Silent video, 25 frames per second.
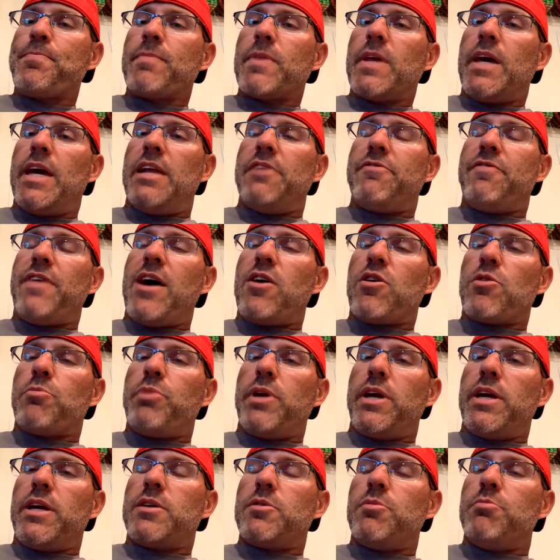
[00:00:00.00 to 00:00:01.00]
if I were
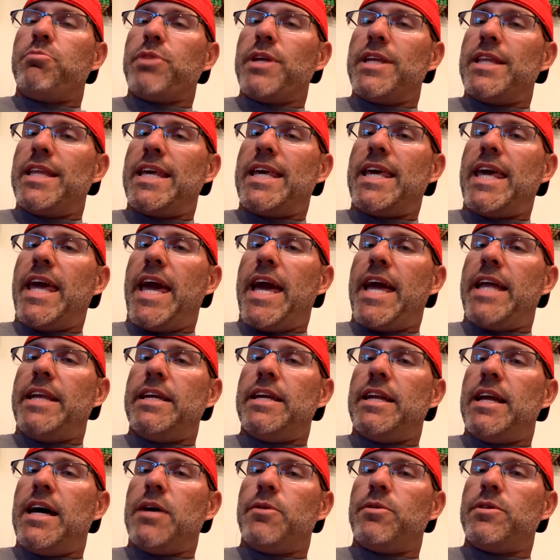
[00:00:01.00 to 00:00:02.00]
being completely
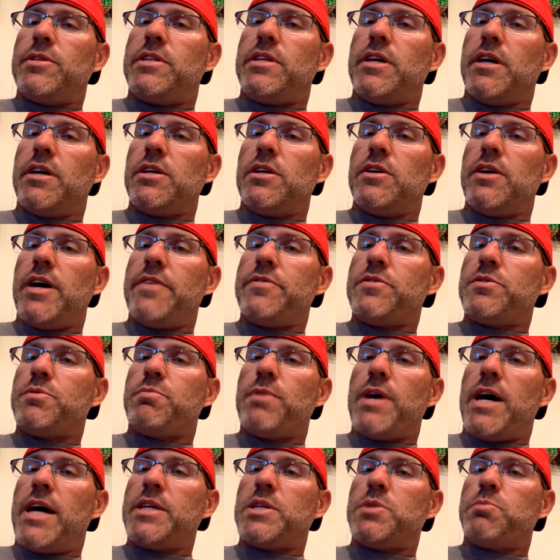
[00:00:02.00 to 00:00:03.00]
candid, I would tell you
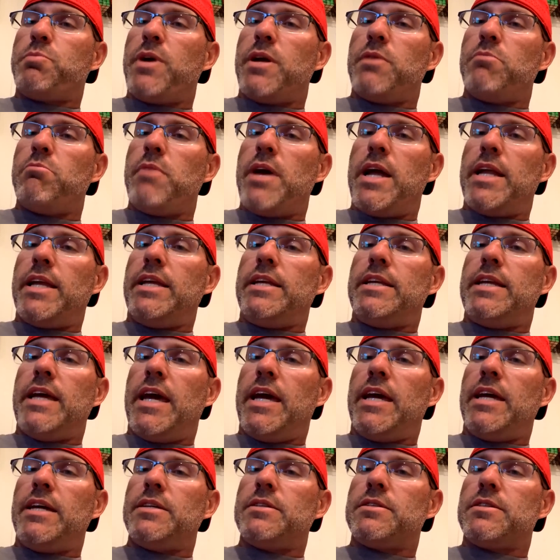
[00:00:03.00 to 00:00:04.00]
I spent many
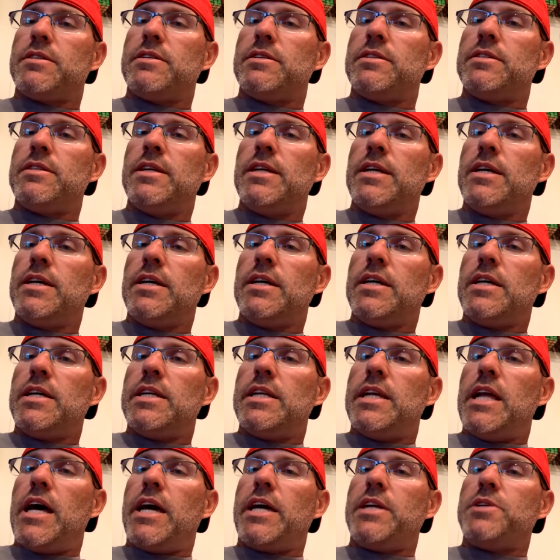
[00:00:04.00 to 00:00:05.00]
days and
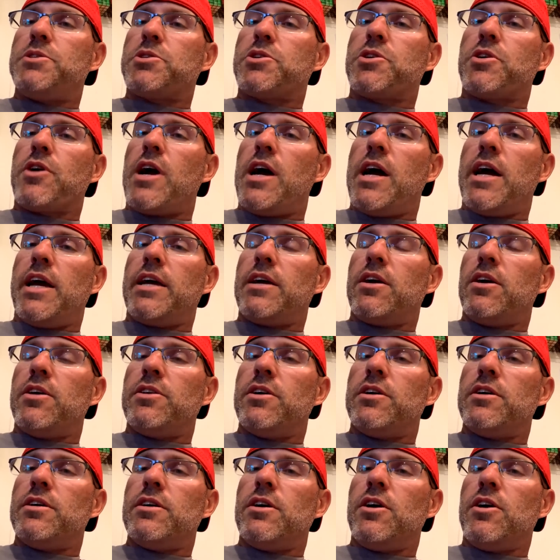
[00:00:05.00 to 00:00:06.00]
nights crying on
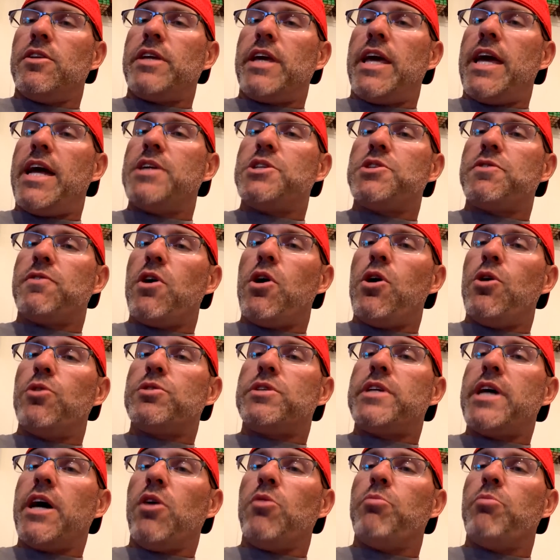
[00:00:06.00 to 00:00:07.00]
the edge of a
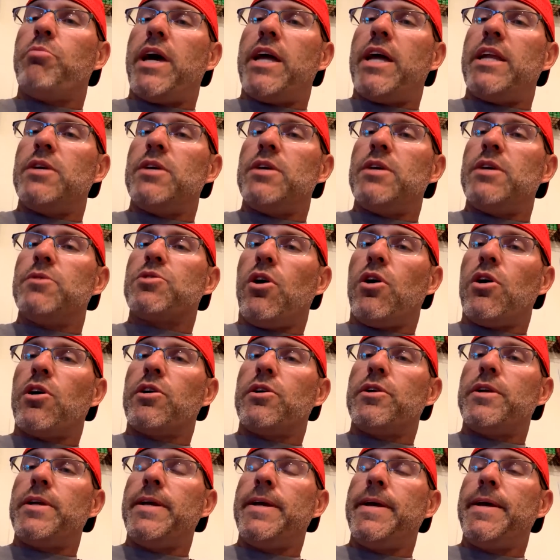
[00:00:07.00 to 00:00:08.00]
hotel bed. It was
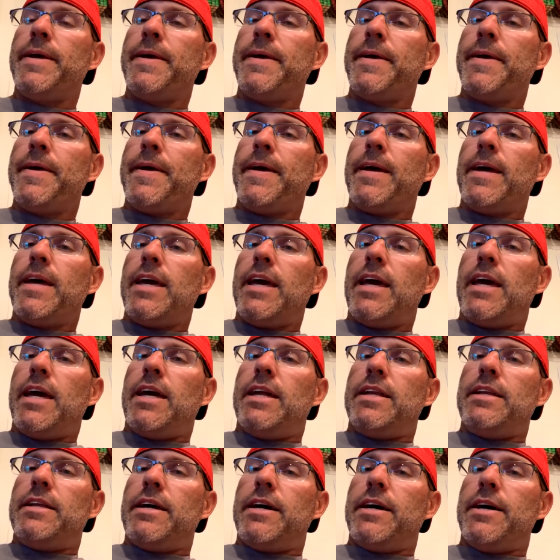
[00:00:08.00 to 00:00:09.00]
hard,
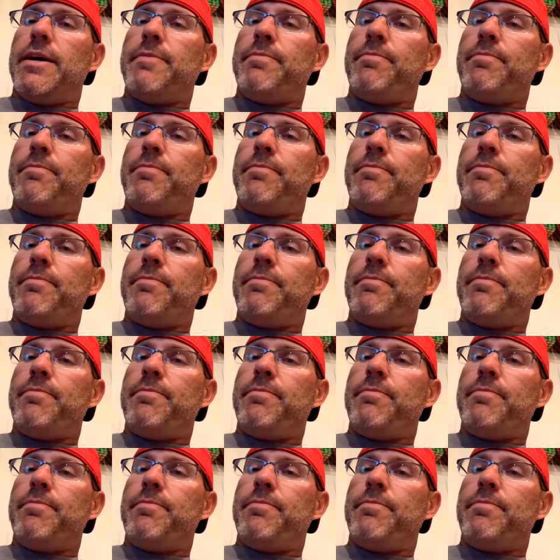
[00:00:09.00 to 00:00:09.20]
and